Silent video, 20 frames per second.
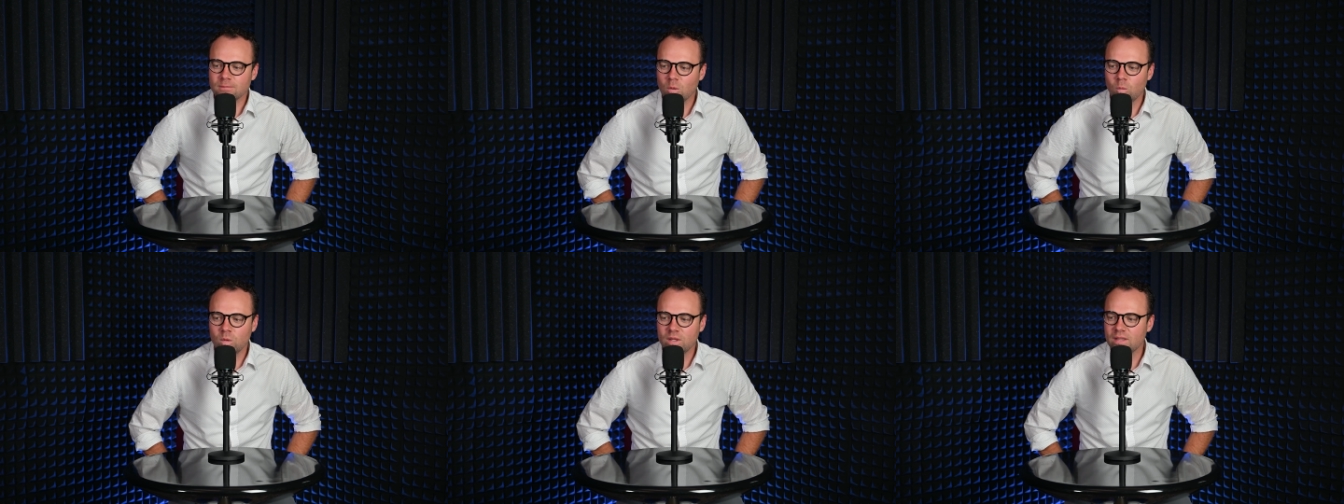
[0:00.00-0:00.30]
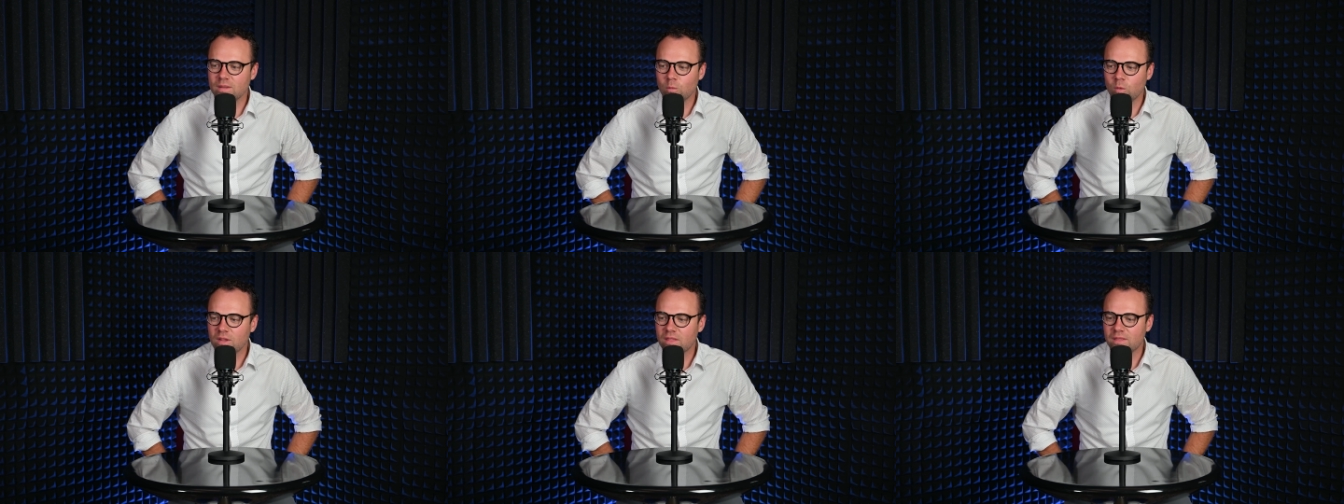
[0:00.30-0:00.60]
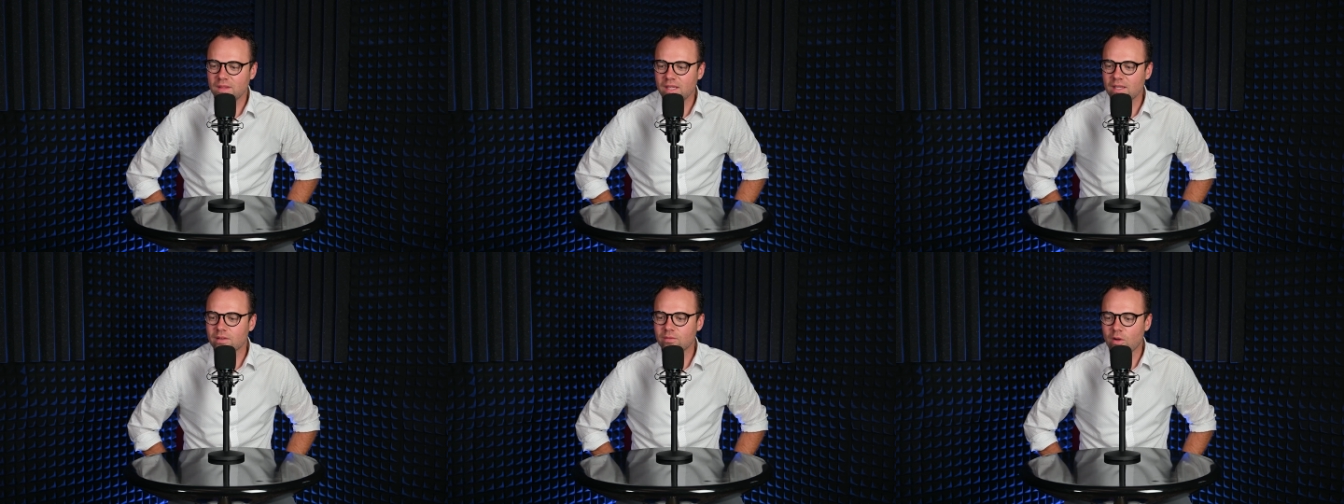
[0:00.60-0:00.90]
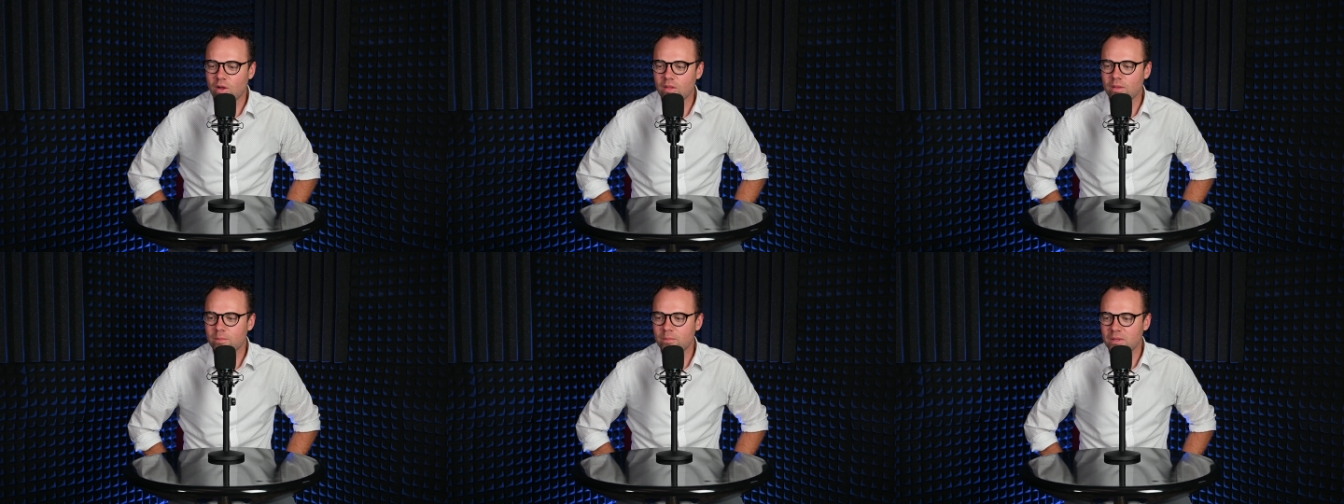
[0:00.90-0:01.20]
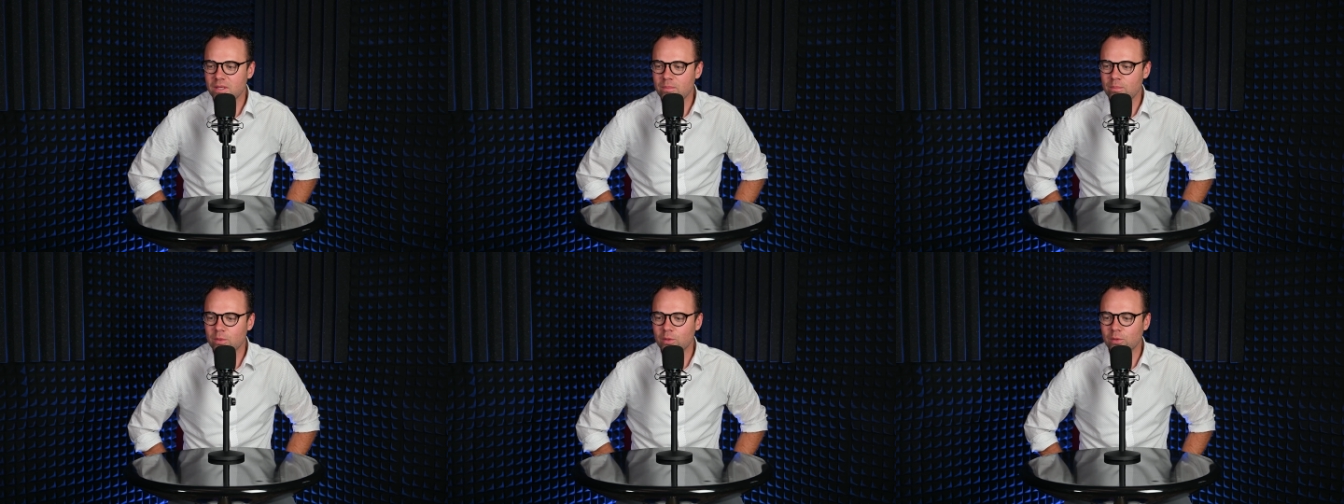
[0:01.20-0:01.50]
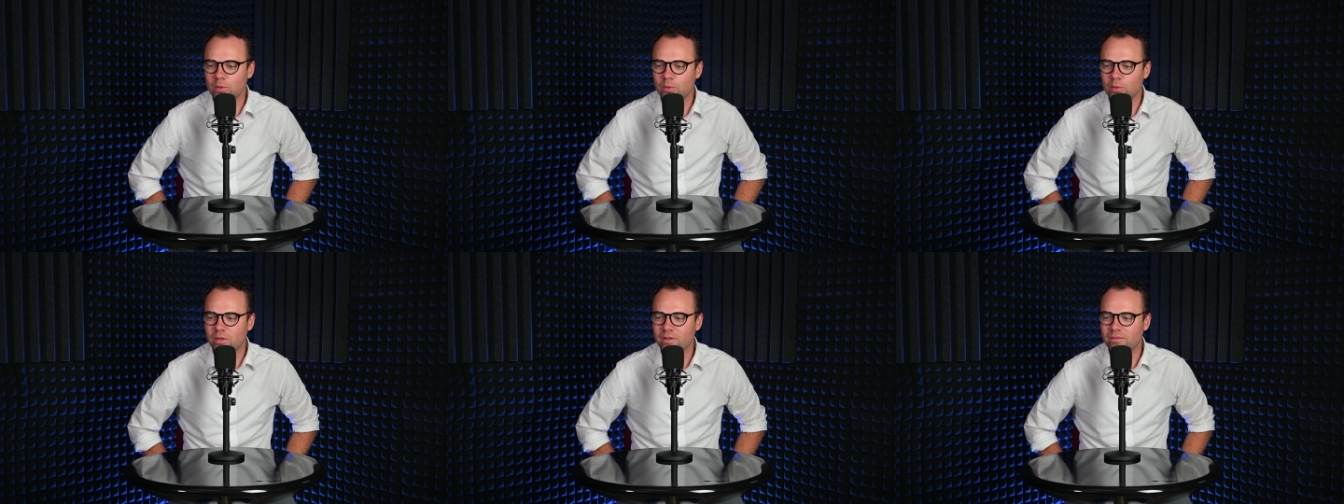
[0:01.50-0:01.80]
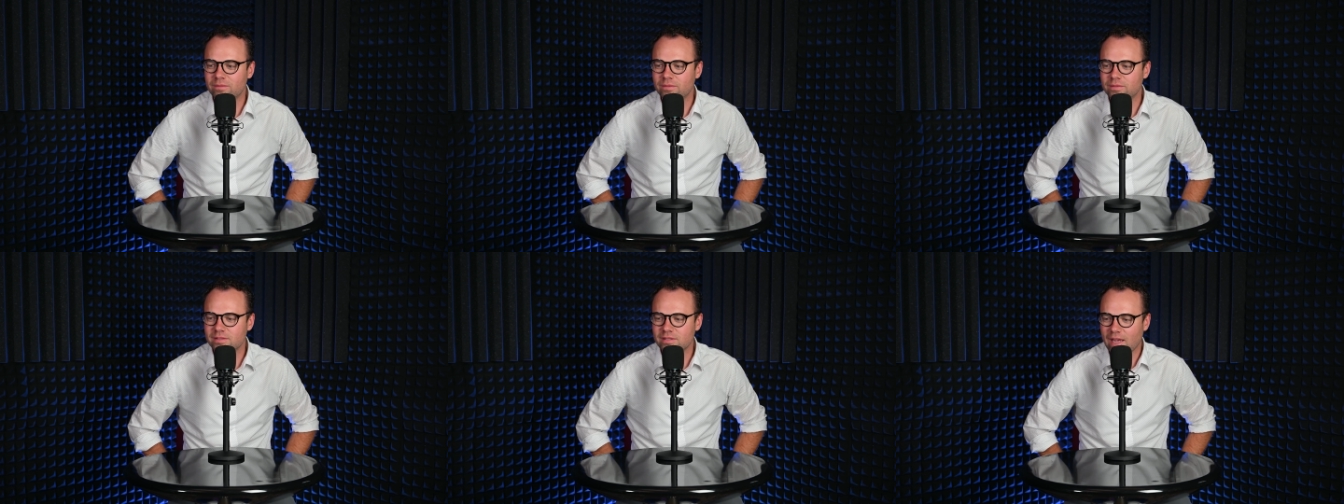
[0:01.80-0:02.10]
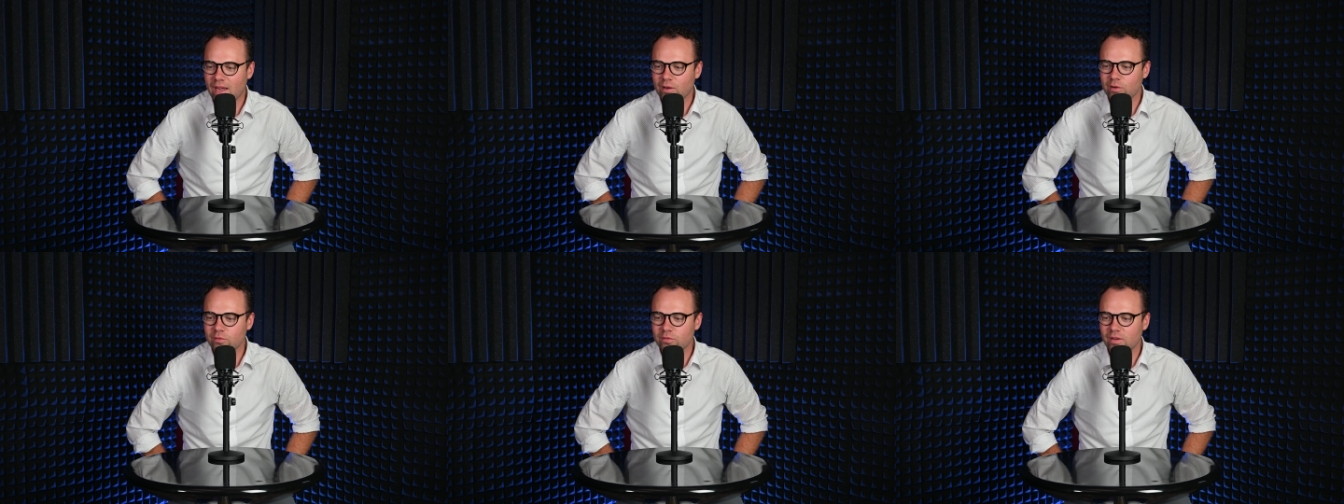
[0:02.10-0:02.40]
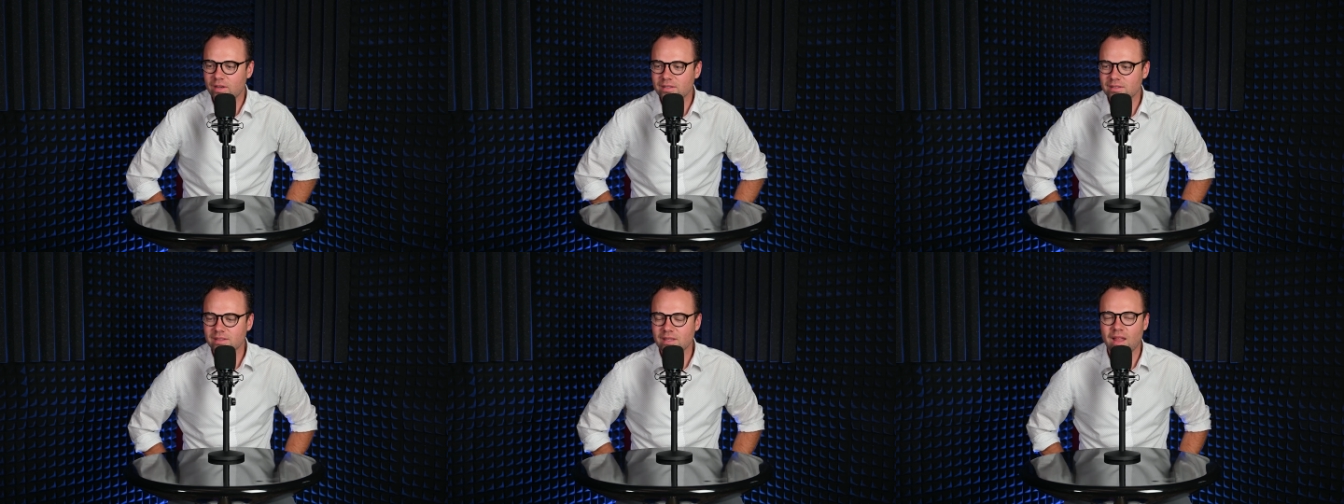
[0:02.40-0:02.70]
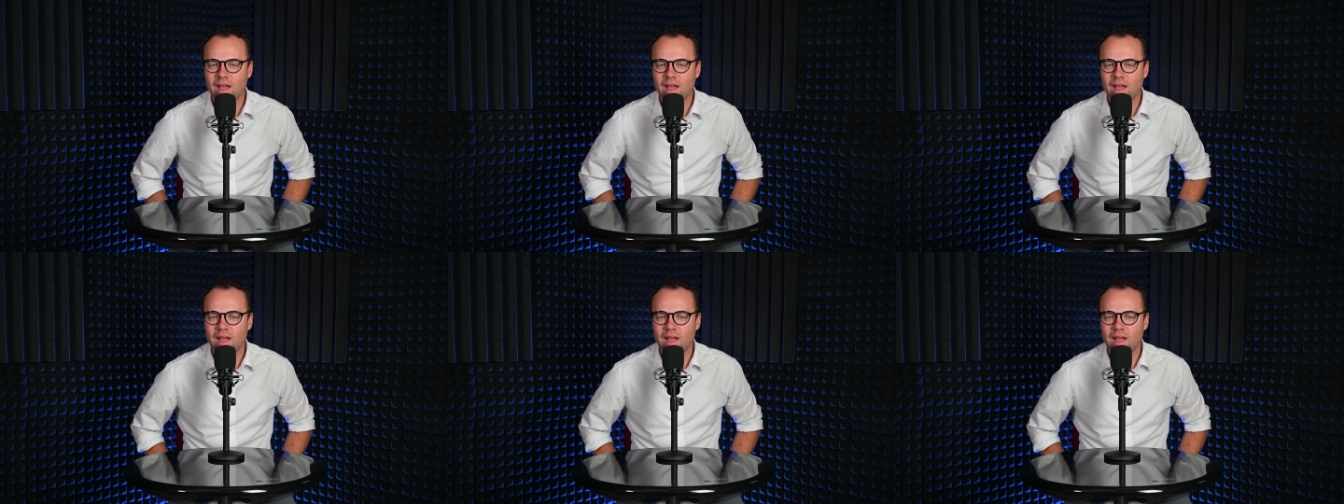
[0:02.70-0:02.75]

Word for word: we, we think of all the people who have sacrificed